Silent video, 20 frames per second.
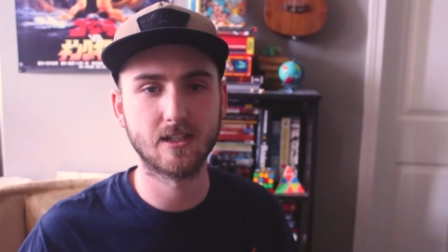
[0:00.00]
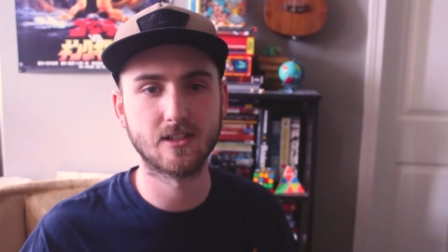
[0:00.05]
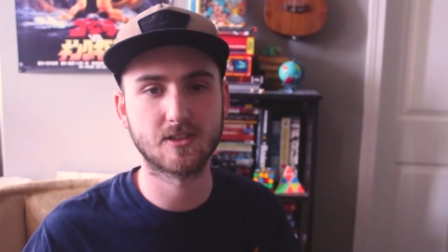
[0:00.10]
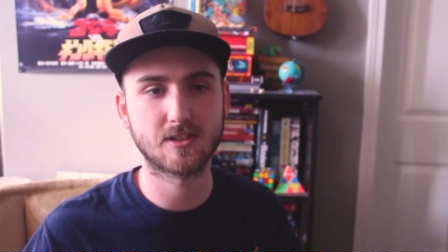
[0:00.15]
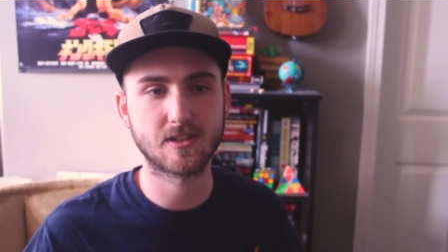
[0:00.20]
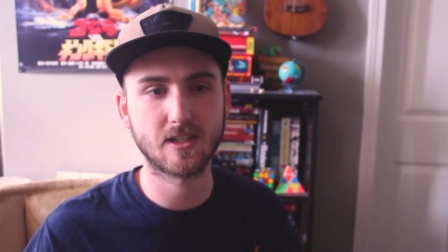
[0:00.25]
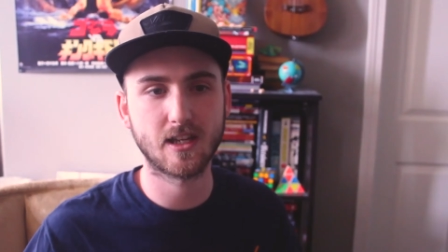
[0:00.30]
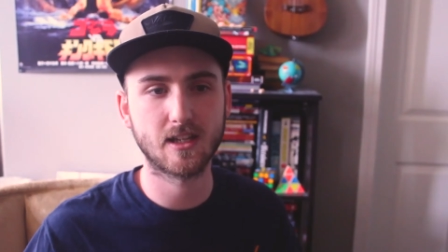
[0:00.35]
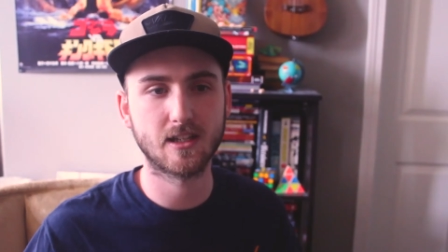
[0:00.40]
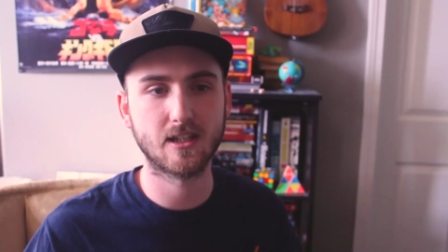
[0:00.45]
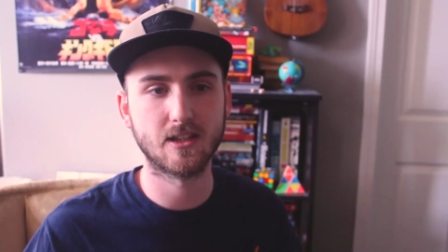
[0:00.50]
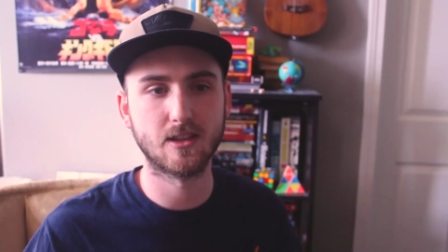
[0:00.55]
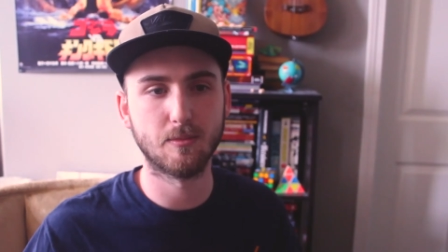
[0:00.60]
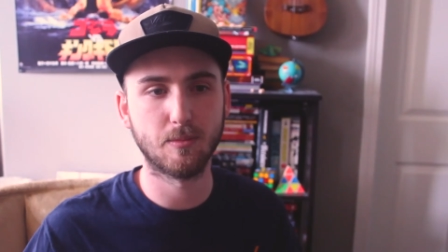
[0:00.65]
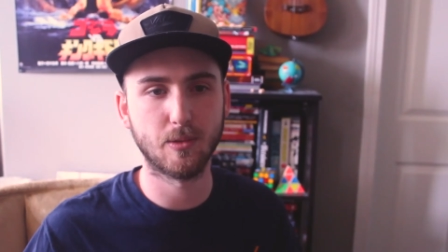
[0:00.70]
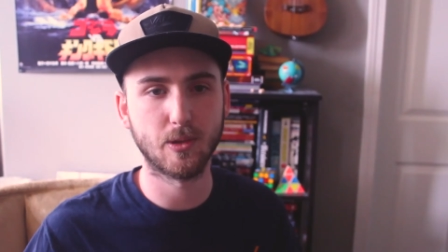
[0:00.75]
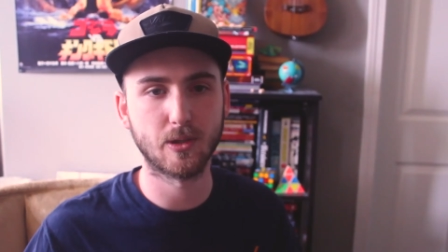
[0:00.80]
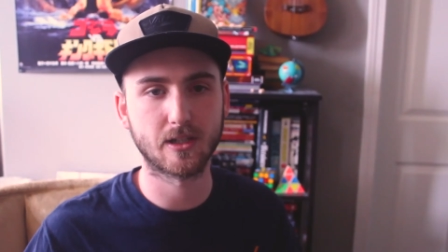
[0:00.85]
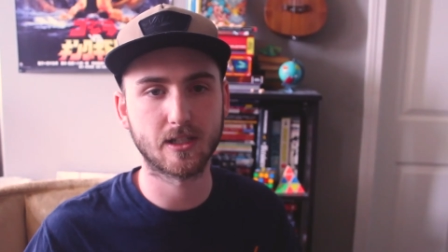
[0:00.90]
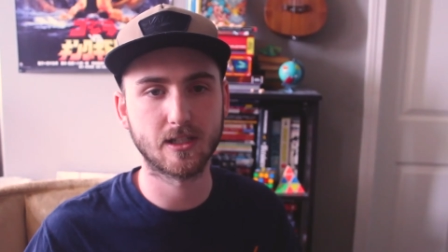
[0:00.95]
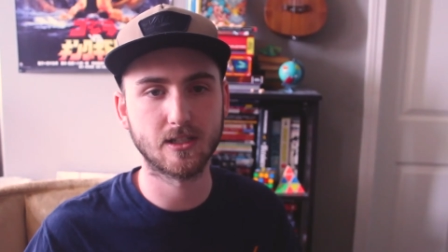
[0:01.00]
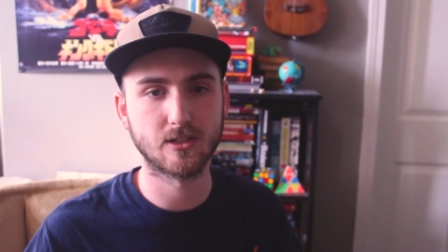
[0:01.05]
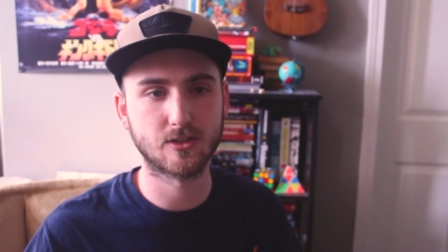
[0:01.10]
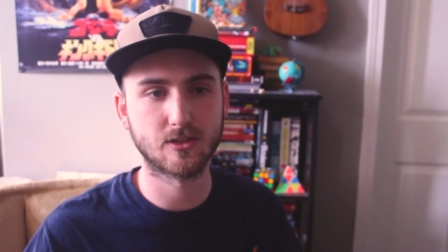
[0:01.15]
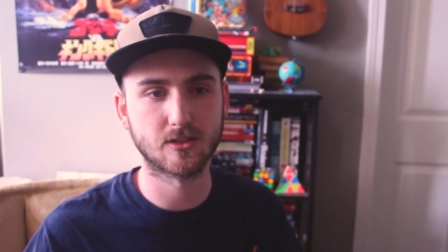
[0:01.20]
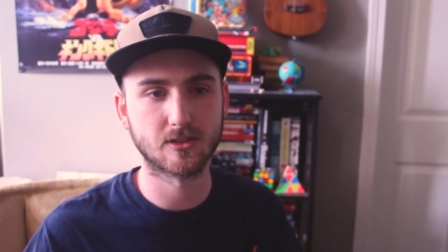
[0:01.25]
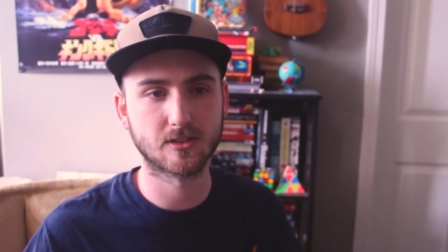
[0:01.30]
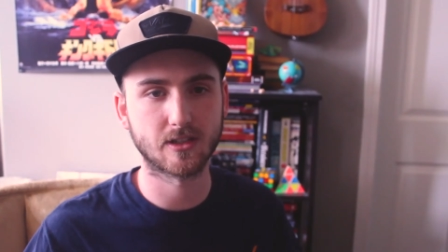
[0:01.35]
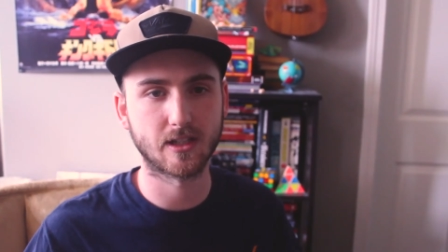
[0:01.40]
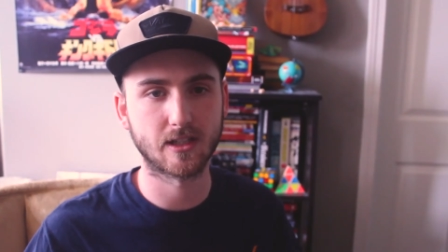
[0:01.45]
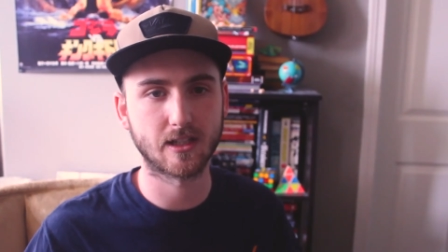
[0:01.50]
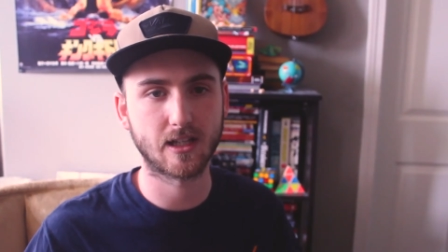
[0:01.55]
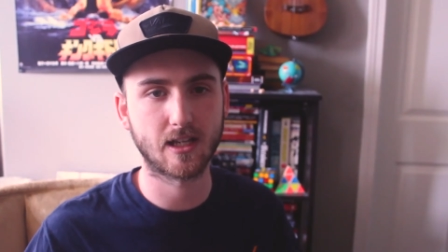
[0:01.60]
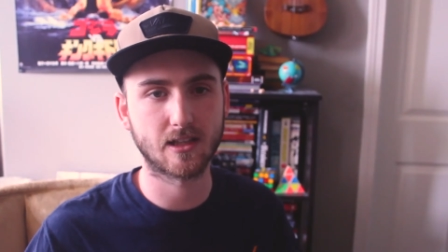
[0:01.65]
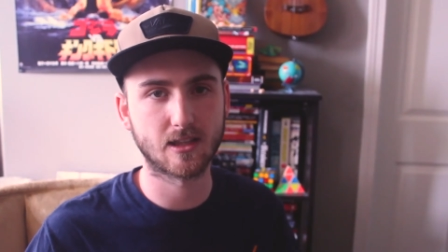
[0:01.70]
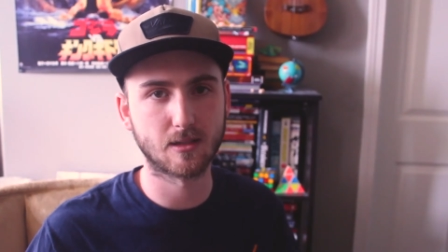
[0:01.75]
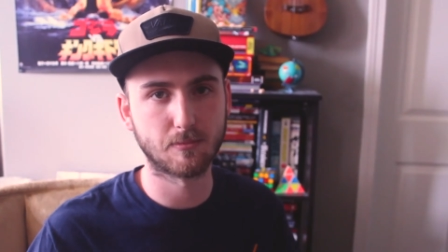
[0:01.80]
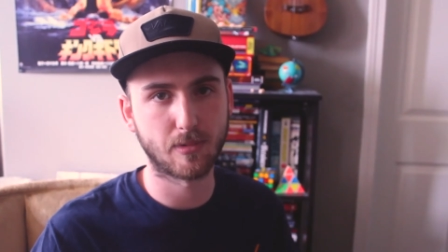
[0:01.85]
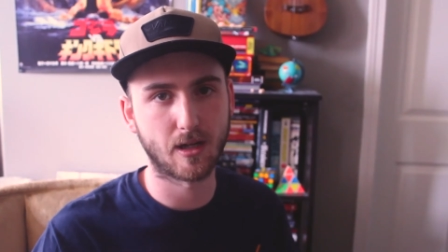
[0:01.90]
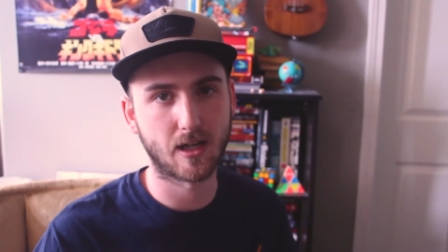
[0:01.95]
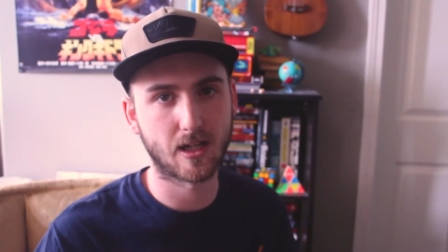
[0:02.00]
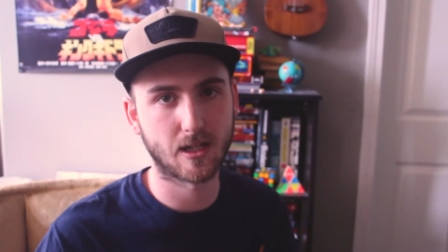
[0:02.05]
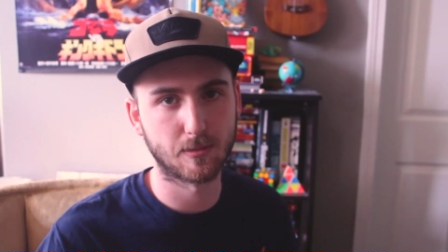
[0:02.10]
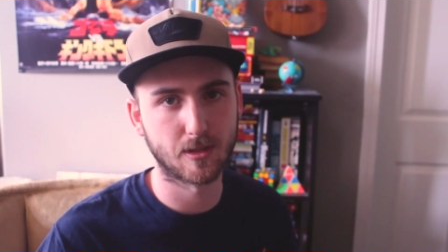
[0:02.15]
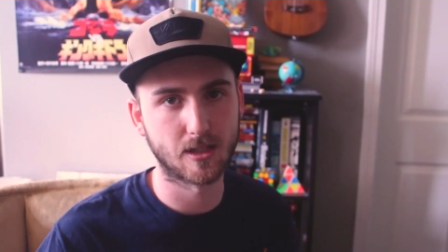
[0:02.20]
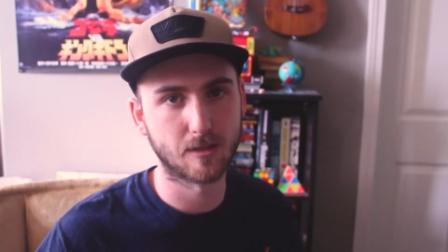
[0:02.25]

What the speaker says: instead, in the book, he's just like at the bottom